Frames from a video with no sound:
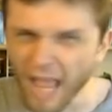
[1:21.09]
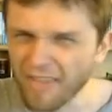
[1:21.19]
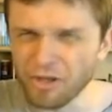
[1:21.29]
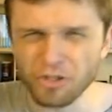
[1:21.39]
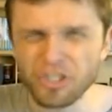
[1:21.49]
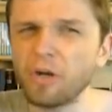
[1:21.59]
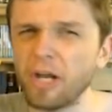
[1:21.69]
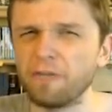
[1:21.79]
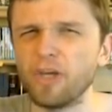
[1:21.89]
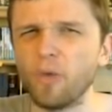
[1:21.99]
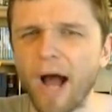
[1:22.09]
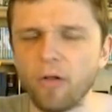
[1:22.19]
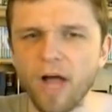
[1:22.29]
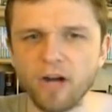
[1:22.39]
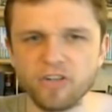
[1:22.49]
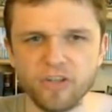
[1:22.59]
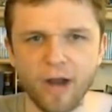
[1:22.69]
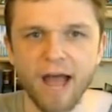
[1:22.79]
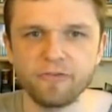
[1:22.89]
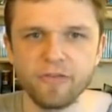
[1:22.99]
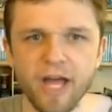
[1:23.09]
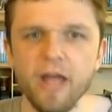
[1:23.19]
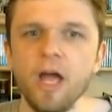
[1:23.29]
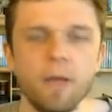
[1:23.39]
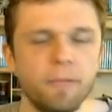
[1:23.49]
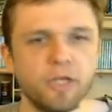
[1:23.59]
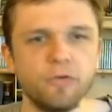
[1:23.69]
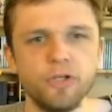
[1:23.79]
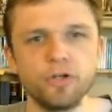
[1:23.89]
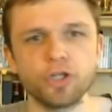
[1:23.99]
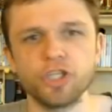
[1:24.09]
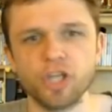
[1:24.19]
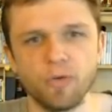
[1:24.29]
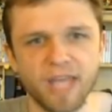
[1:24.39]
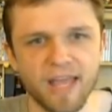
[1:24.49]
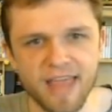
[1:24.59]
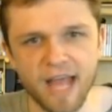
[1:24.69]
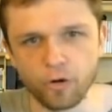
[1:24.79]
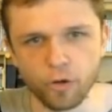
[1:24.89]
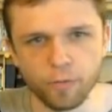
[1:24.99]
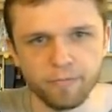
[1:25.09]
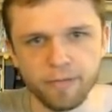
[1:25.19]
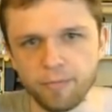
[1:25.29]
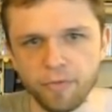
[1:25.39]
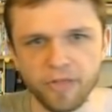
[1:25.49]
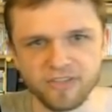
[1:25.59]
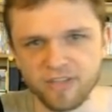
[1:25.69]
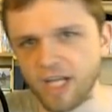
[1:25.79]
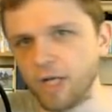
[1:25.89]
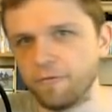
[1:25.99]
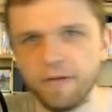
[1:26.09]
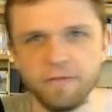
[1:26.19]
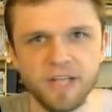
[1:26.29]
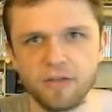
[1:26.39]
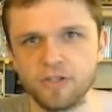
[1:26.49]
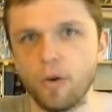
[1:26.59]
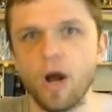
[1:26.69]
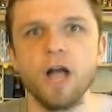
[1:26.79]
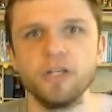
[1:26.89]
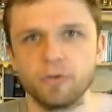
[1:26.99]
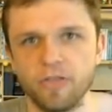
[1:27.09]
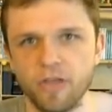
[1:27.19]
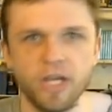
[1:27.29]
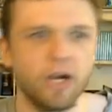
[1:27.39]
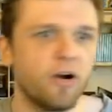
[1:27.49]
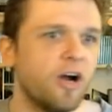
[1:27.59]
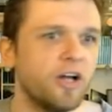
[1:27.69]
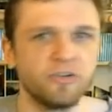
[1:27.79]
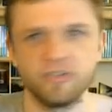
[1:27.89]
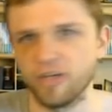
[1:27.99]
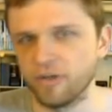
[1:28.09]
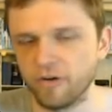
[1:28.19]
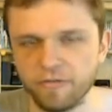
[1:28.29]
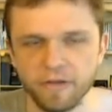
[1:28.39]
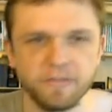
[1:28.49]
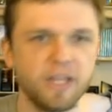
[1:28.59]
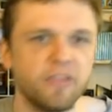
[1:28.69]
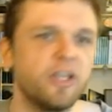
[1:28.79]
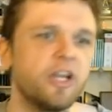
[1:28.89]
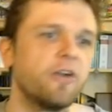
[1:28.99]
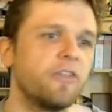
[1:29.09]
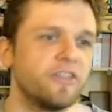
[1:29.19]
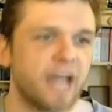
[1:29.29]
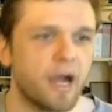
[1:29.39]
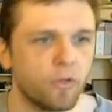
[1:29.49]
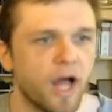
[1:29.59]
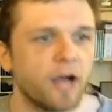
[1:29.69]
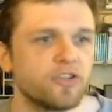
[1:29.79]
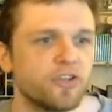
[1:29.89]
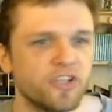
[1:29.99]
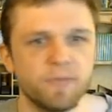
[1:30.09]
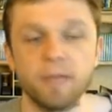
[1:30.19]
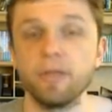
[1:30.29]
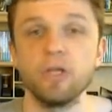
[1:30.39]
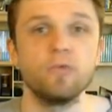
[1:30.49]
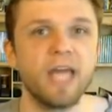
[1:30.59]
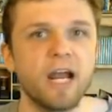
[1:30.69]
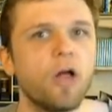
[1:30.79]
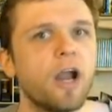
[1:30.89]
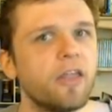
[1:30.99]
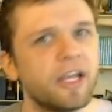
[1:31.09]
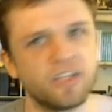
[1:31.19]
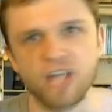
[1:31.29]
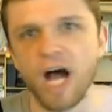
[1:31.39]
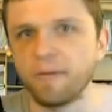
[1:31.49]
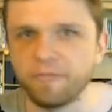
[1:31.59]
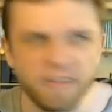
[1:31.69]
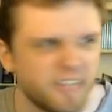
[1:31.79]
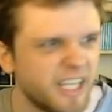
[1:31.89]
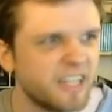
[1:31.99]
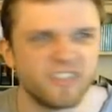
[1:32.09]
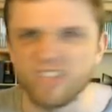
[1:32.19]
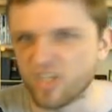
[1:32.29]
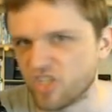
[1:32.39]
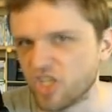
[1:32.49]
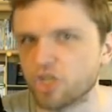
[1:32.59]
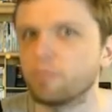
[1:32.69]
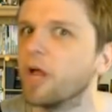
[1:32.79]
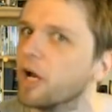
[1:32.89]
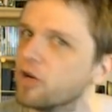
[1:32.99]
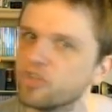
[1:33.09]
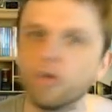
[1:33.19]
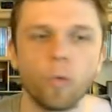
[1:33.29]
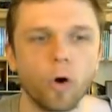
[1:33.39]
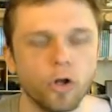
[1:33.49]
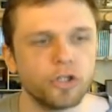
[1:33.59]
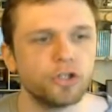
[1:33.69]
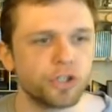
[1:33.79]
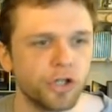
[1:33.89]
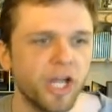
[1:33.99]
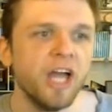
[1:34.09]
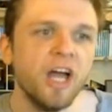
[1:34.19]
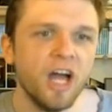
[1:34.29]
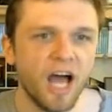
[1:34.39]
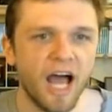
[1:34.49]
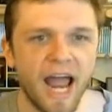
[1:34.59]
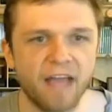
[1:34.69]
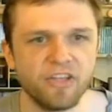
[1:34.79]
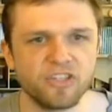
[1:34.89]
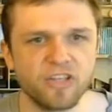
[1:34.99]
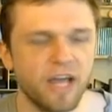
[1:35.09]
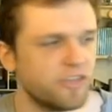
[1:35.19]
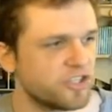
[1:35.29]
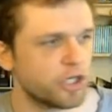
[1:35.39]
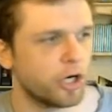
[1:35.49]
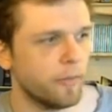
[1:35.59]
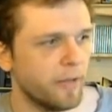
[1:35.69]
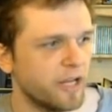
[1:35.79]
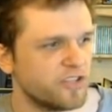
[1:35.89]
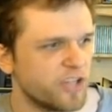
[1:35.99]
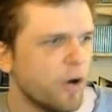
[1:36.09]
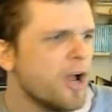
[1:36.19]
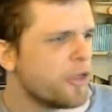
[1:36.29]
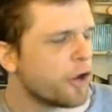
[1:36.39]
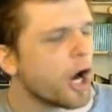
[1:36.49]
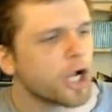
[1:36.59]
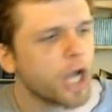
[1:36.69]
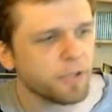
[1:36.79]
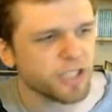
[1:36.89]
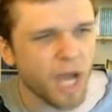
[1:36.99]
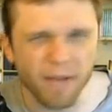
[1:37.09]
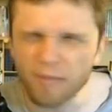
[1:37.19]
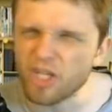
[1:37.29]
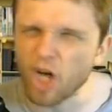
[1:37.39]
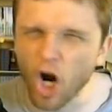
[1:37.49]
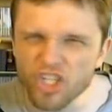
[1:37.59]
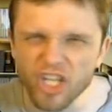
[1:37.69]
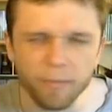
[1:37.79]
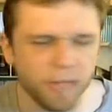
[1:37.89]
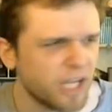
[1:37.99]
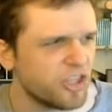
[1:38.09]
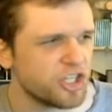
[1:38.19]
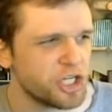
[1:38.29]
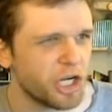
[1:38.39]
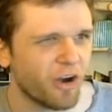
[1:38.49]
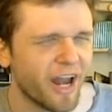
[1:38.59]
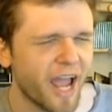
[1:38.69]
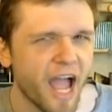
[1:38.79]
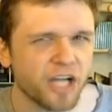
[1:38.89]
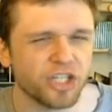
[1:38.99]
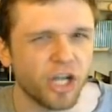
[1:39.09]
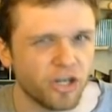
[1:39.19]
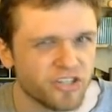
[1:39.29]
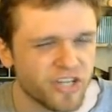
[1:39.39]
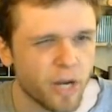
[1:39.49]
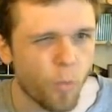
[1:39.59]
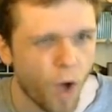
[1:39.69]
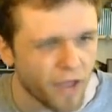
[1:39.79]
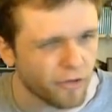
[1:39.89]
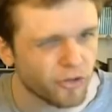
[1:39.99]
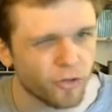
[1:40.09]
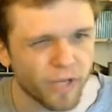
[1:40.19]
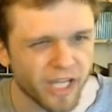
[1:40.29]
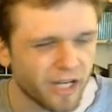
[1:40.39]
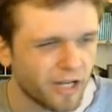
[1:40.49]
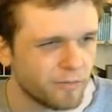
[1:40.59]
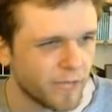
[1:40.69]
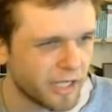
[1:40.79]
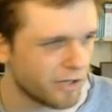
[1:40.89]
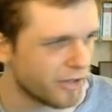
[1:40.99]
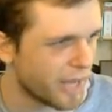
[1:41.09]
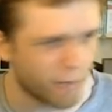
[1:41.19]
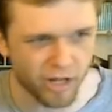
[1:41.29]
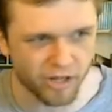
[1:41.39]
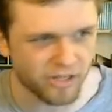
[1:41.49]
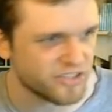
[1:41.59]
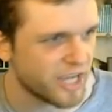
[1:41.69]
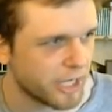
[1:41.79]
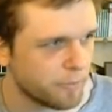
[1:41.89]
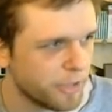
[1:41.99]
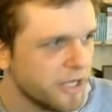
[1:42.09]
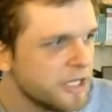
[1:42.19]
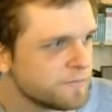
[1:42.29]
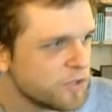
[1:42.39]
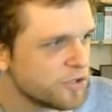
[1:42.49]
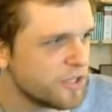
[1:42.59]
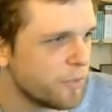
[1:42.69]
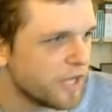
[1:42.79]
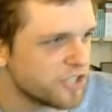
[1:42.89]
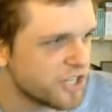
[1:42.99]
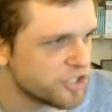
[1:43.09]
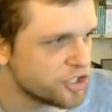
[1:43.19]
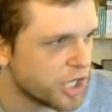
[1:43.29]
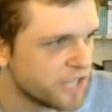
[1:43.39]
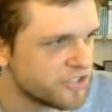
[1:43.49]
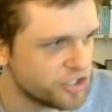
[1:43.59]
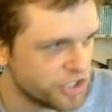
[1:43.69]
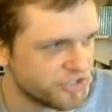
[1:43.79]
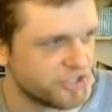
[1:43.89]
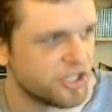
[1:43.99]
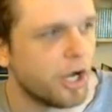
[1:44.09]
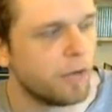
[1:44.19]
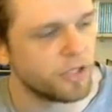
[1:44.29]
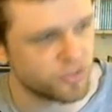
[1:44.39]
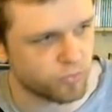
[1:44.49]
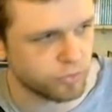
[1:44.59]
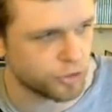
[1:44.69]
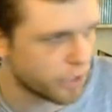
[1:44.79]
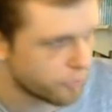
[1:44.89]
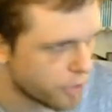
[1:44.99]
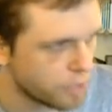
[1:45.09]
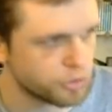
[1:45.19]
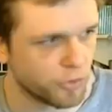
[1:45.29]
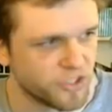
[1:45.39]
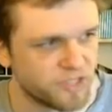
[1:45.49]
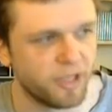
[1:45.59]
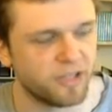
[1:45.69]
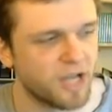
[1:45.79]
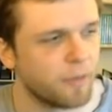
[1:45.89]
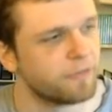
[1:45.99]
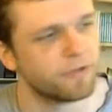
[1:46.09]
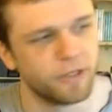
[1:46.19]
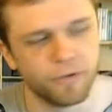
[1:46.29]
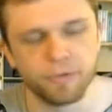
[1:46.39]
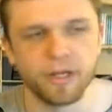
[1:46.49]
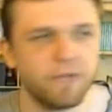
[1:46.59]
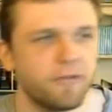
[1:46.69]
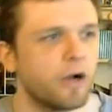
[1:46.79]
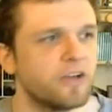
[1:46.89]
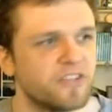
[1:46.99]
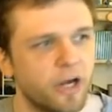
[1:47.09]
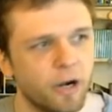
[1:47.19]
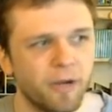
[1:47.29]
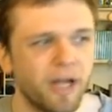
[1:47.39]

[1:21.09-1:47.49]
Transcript: And then you'll still get a few outliers in there after that, but you usually don't get that group of people that's like, 50th to 100th in here, or 100th to 150th in here, these outliers, so to speak. But you get a lot of like the top 50 to 60-ish players in the world usually at this tournament. And so there are a couple top names that are skipping it this year, and I actually understand why they're doing it, and I can elaborate on it in a second. But you'll see we got Dustin Johnson, Justin Thomas, John Rahm, Jordan Spieth, Tommy Fleetwood, Ricky Fowler, etc.